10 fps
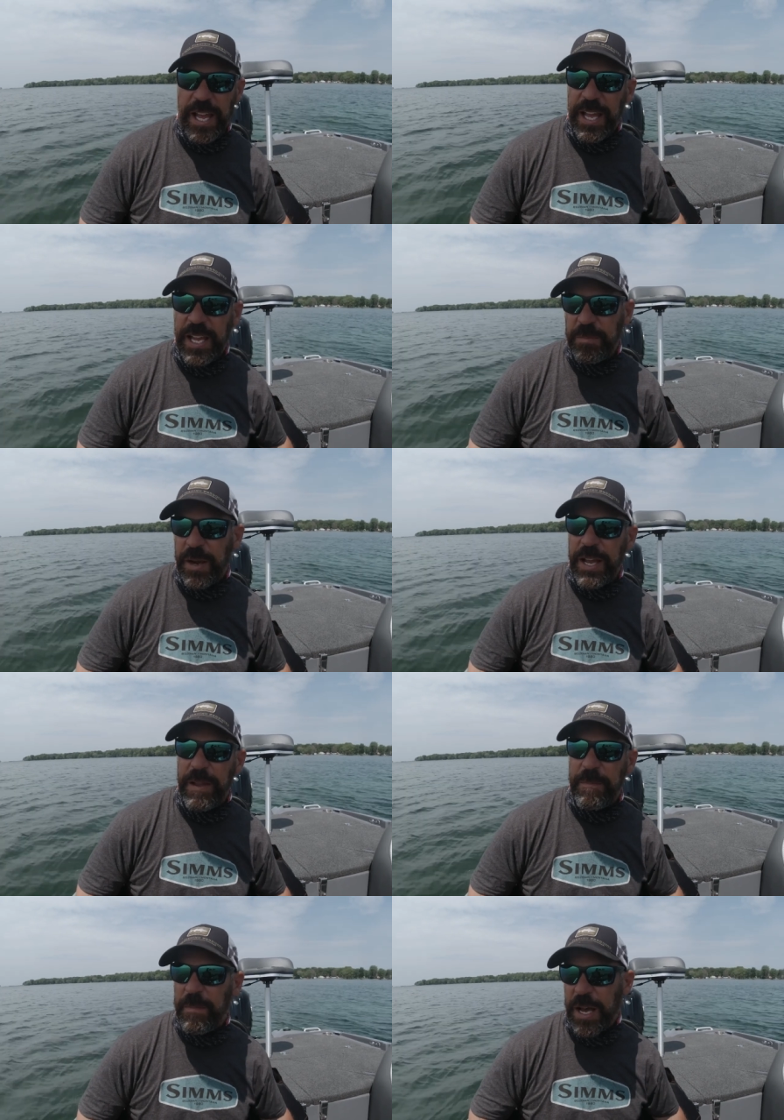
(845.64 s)
and
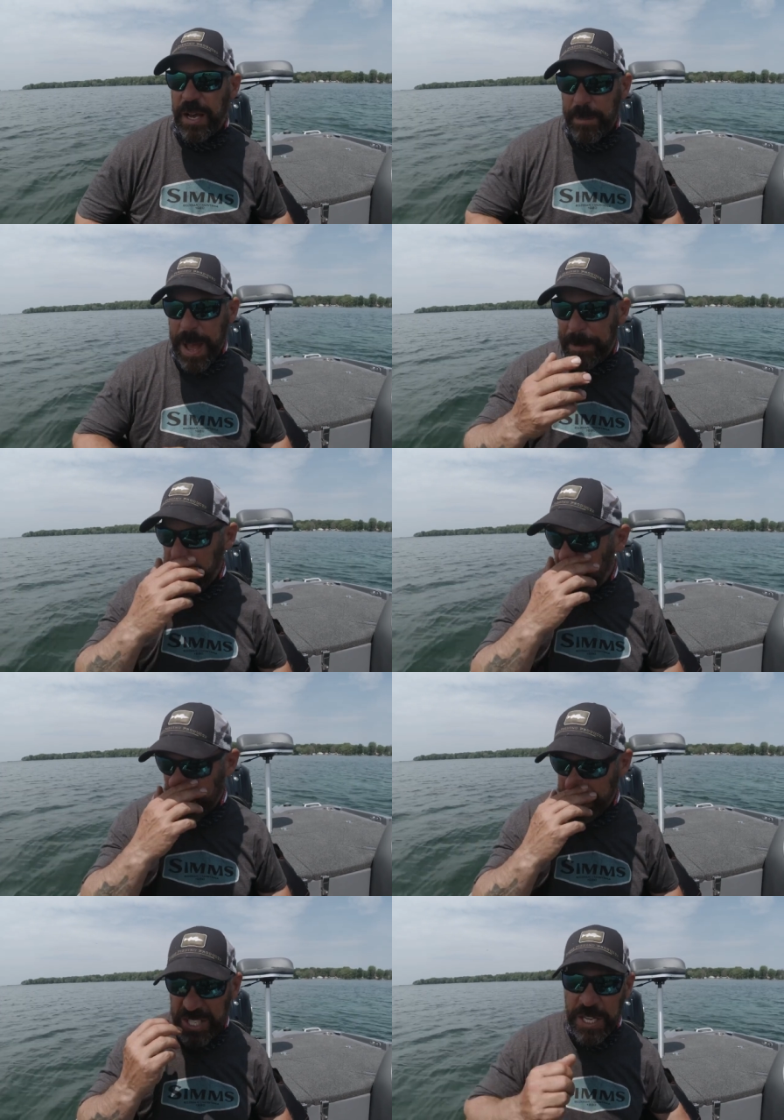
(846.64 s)
my uh, mapping
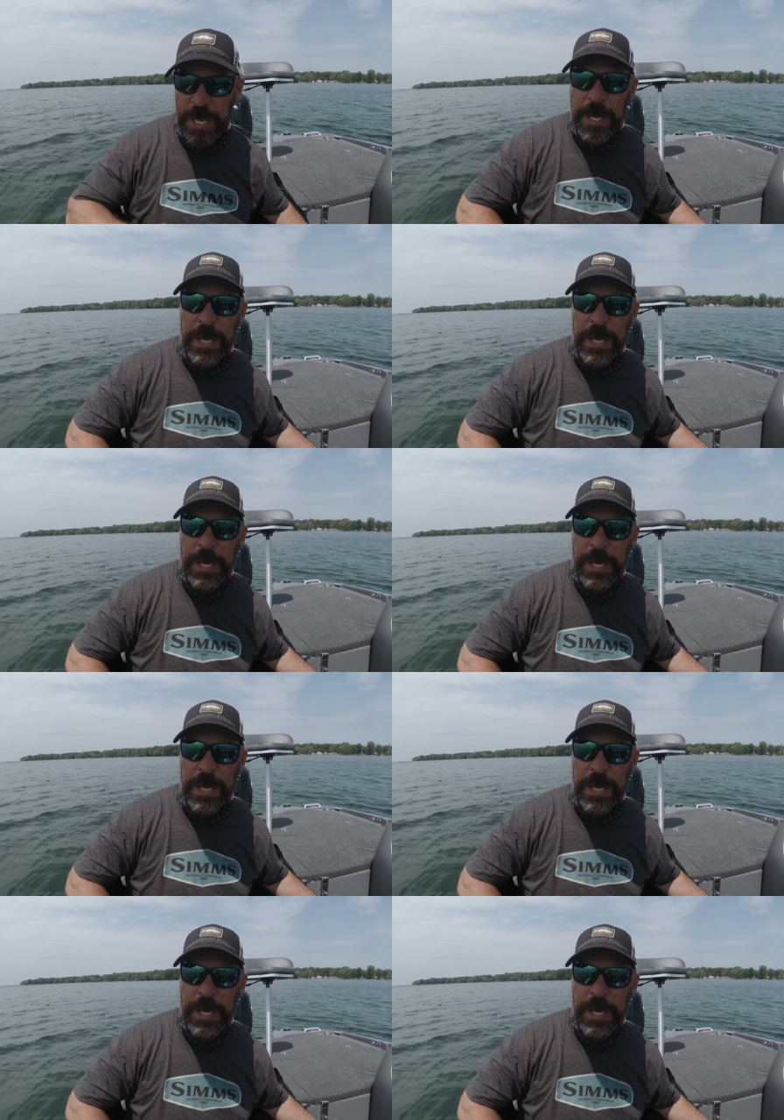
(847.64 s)
chips